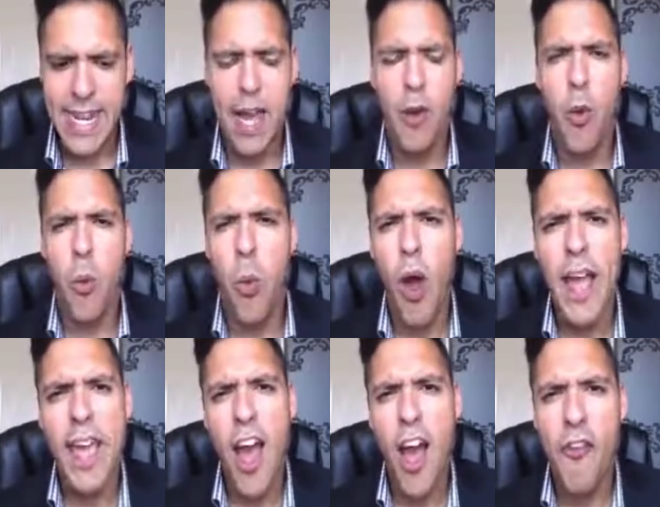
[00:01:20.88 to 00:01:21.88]
Now,
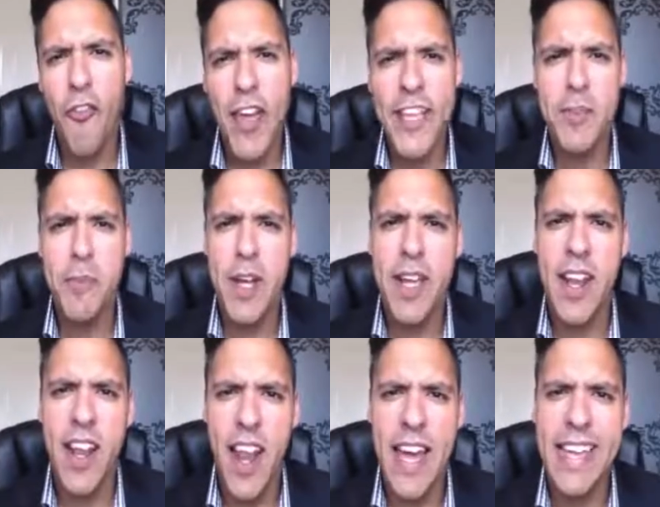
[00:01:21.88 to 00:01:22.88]
why are Facebook
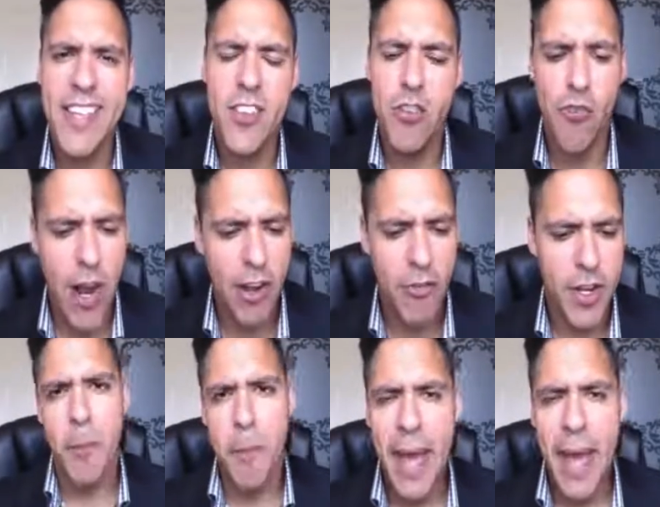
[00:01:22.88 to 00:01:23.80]
likes relevant?